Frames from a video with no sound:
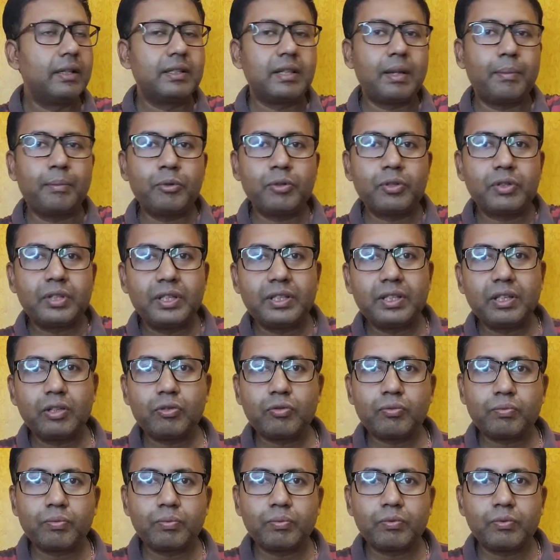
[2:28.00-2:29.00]
Suppose
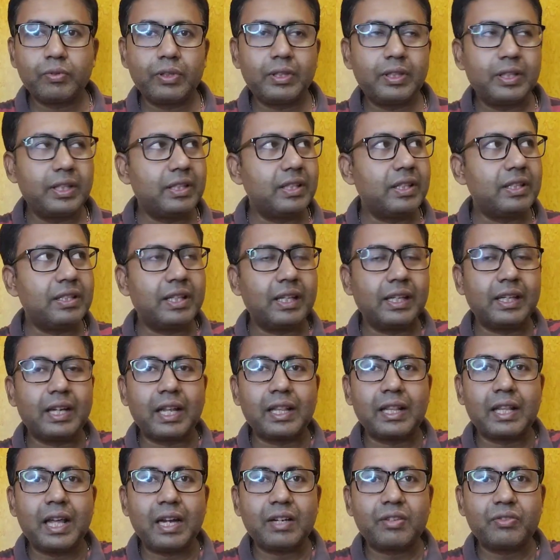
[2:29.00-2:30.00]
this is the
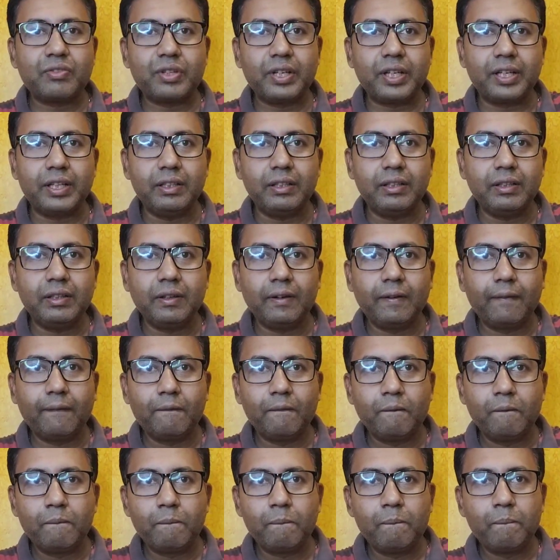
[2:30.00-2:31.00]
Gandhar string,
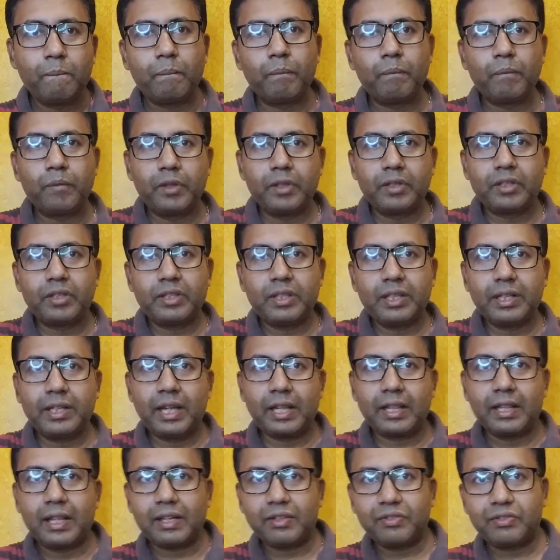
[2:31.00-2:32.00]
this is the
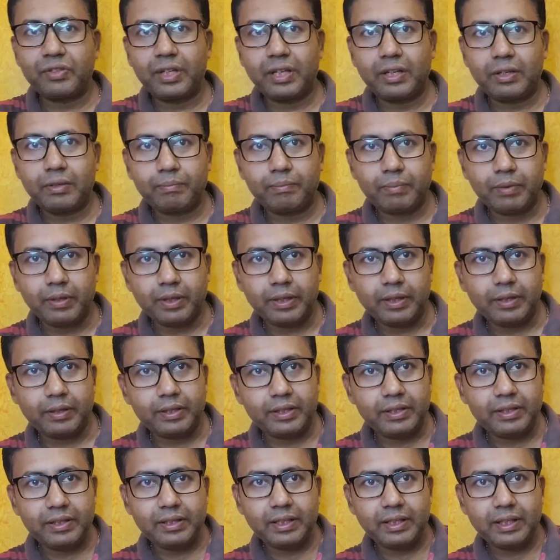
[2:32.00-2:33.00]
Gandhar string,
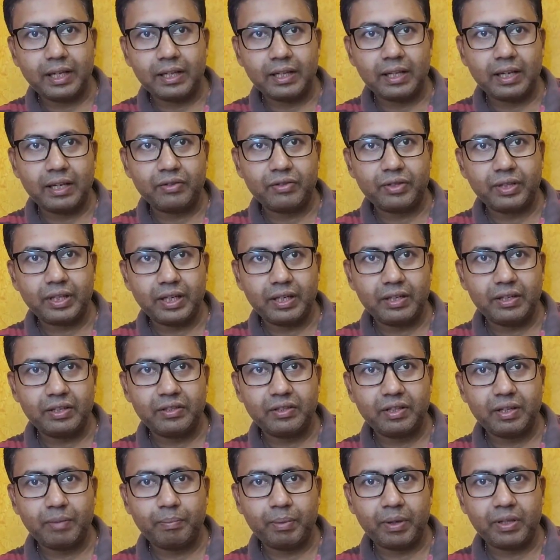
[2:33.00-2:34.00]
this is the Gandhar string, and
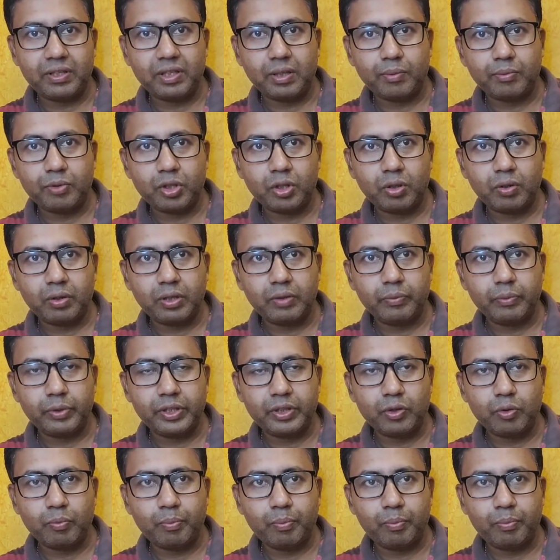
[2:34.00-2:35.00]
this is the Pancham string,
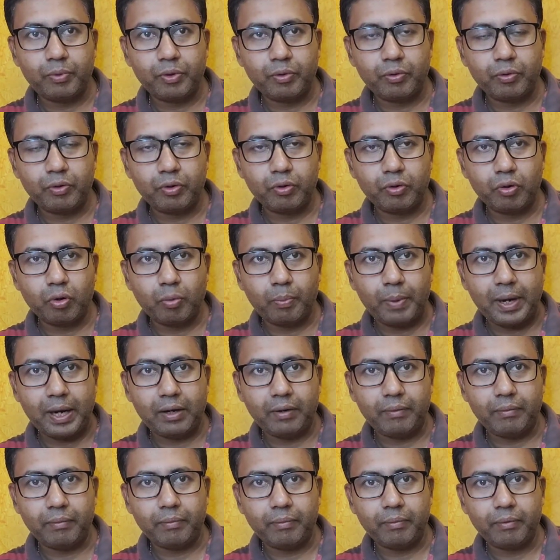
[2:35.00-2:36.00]
which you know
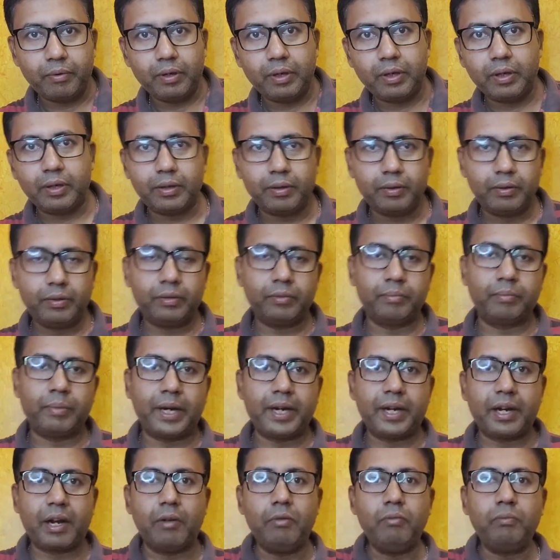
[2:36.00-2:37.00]

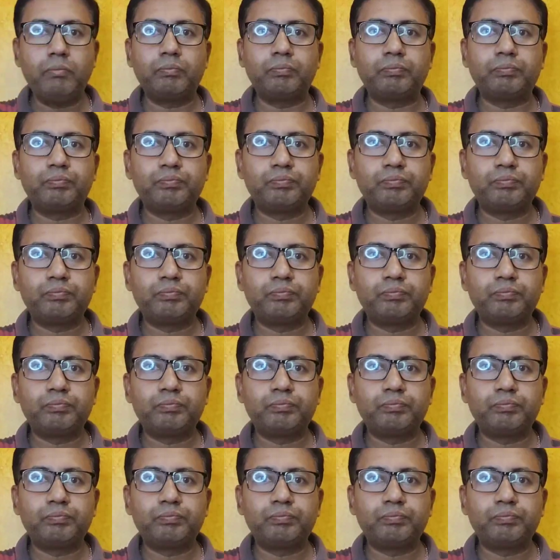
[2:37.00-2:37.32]
by now.